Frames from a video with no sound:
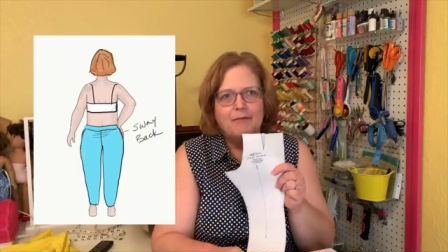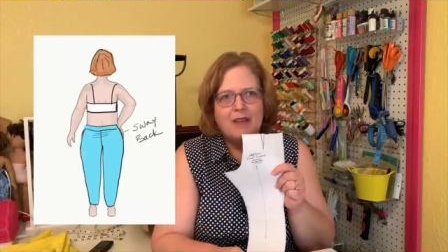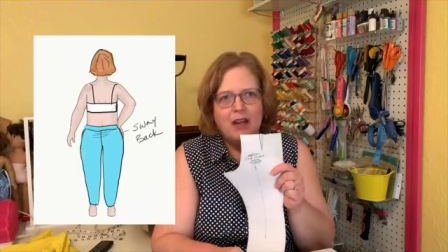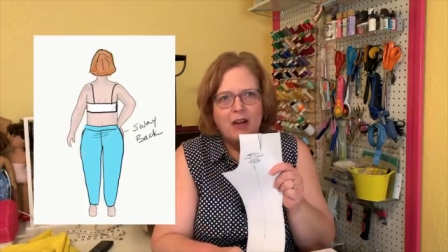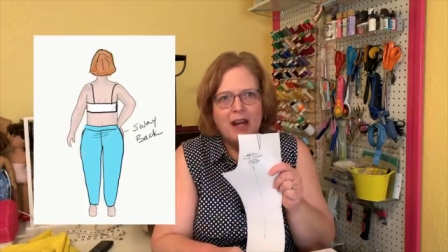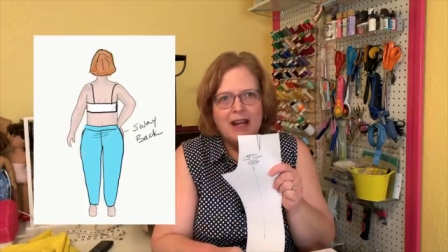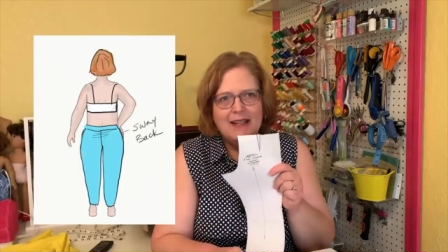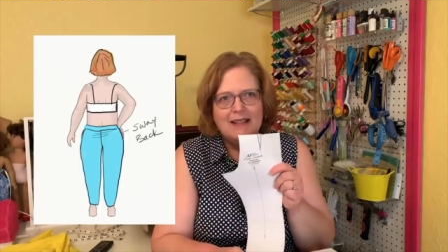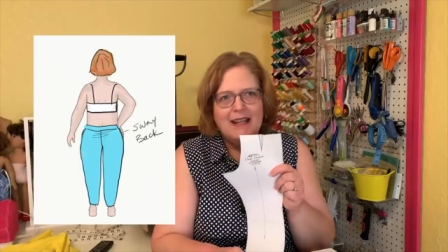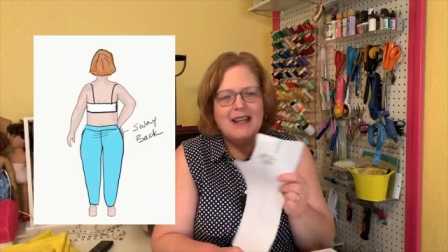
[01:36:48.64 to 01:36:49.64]
All
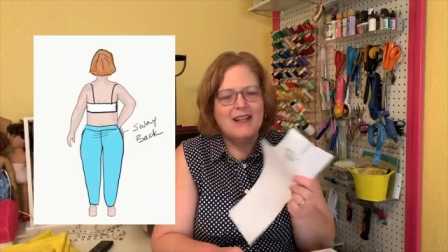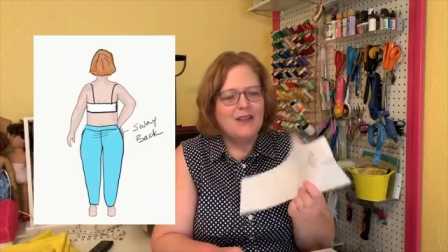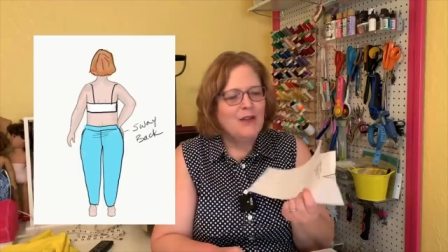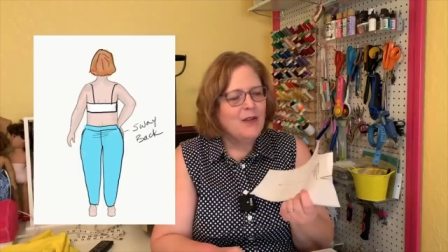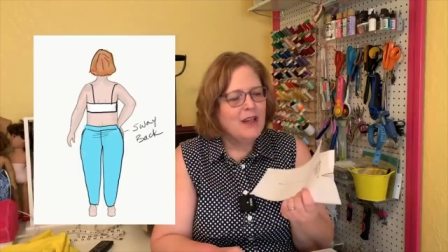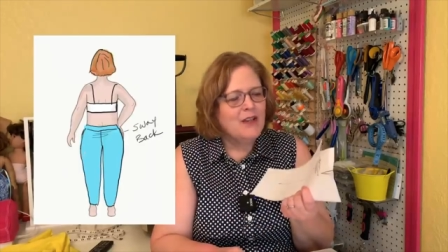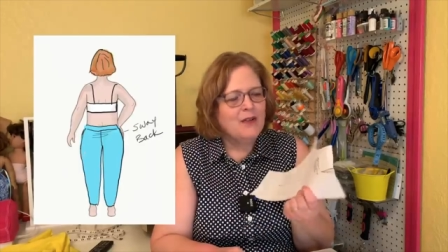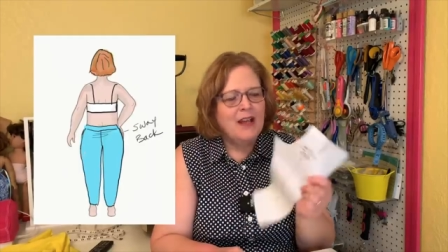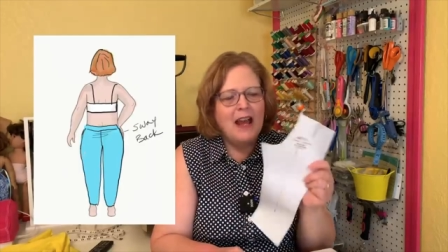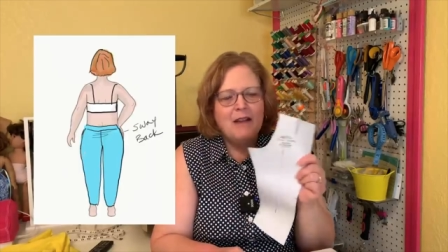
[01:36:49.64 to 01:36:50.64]
right, so you can do
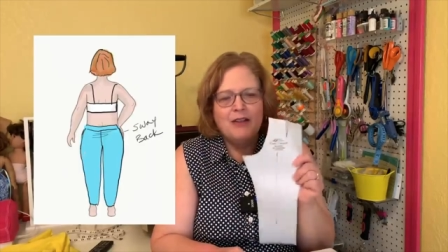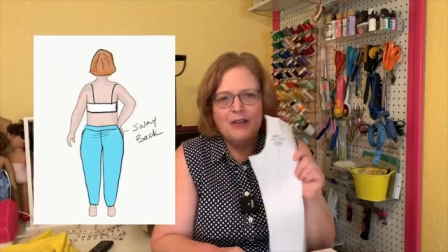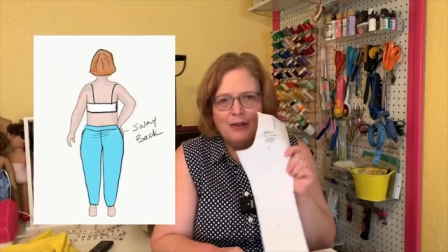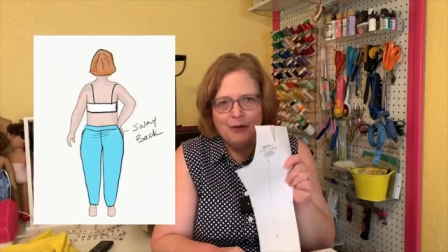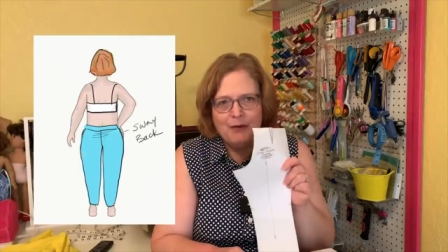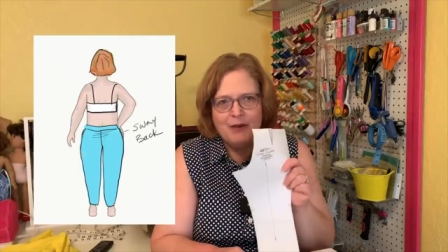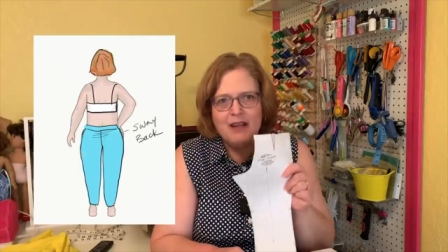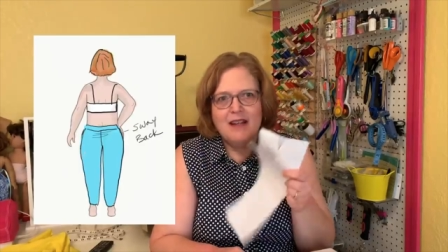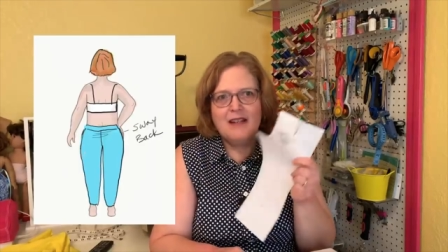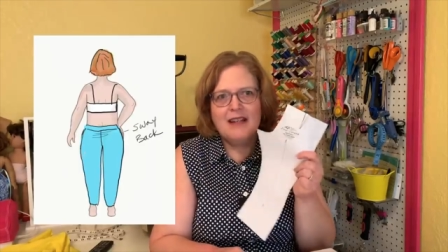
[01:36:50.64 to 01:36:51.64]
that too
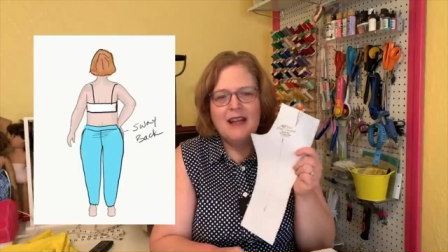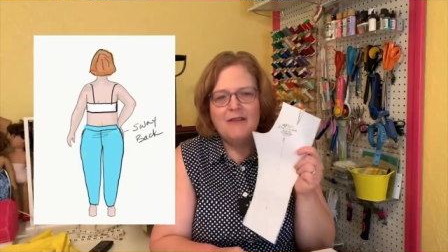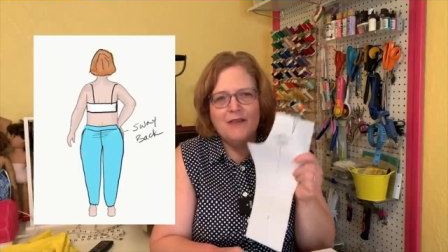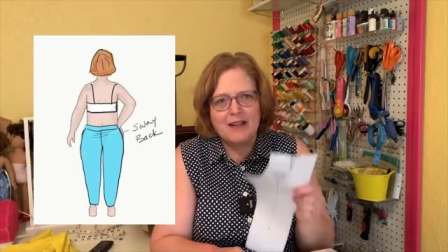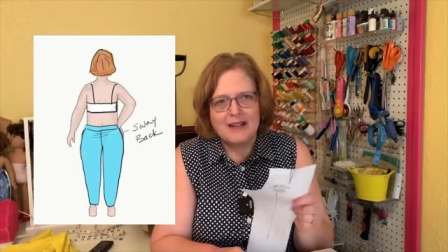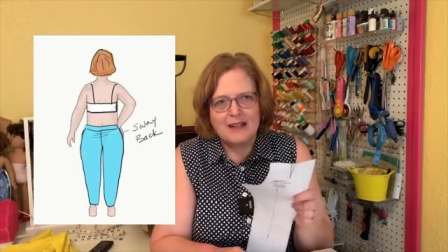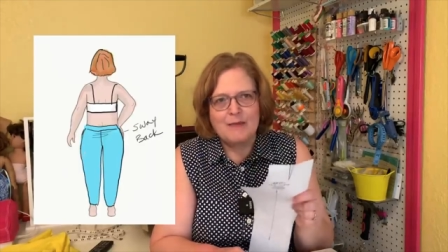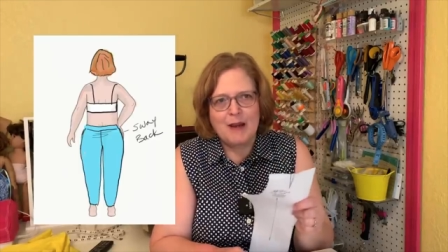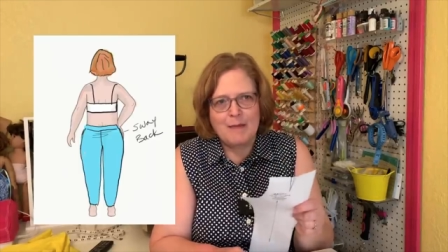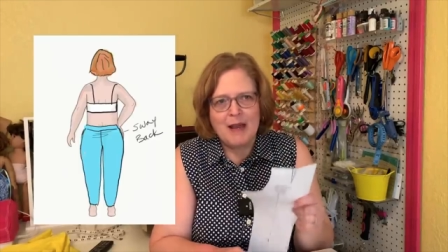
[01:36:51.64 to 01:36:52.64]
to fix the
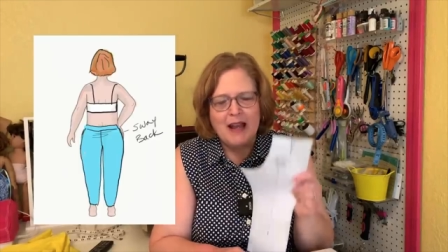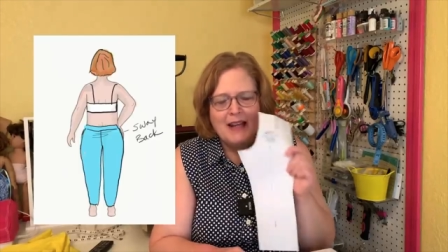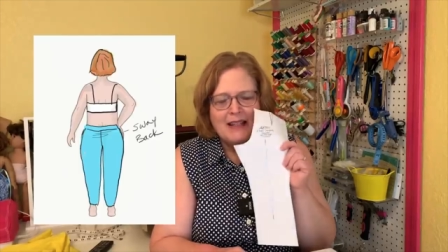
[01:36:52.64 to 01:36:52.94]
sway back.